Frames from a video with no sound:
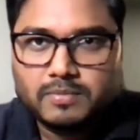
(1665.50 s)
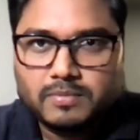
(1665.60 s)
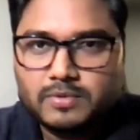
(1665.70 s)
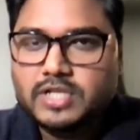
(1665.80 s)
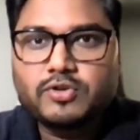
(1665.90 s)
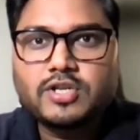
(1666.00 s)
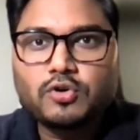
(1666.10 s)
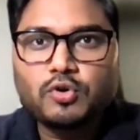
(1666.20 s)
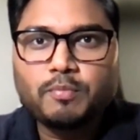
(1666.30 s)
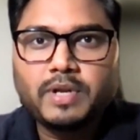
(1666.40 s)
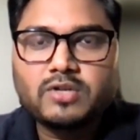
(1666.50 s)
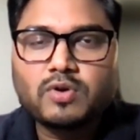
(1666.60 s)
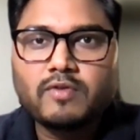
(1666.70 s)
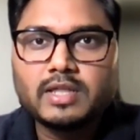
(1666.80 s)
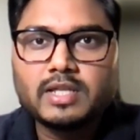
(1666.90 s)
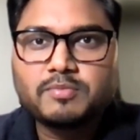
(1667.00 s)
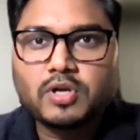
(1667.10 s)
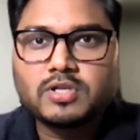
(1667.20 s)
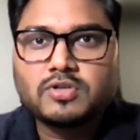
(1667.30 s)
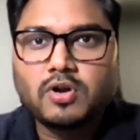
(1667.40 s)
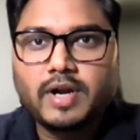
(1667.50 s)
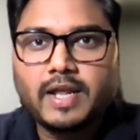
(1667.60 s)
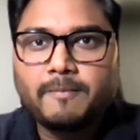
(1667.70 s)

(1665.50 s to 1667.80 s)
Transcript: just reach out to peers who have done this process already.